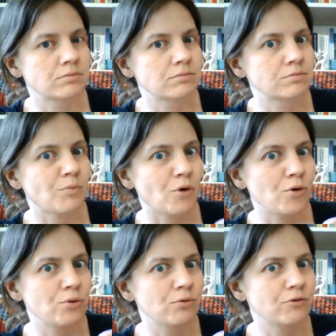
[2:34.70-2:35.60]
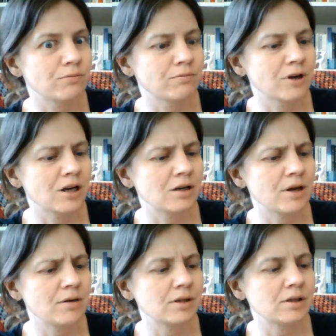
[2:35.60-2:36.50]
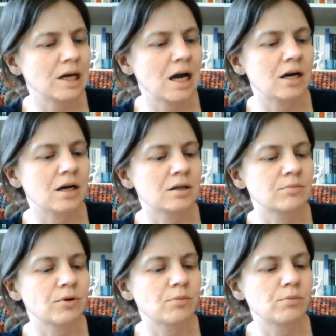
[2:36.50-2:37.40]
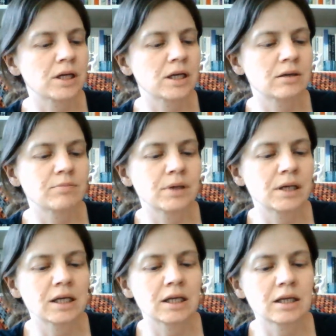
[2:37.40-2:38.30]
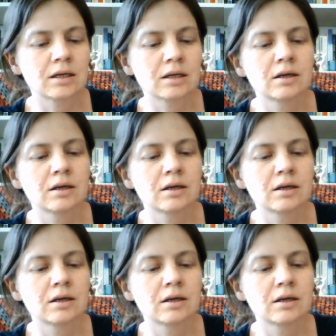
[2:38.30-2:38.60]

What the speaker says: mauve colour, maybe? Purpley, pinky,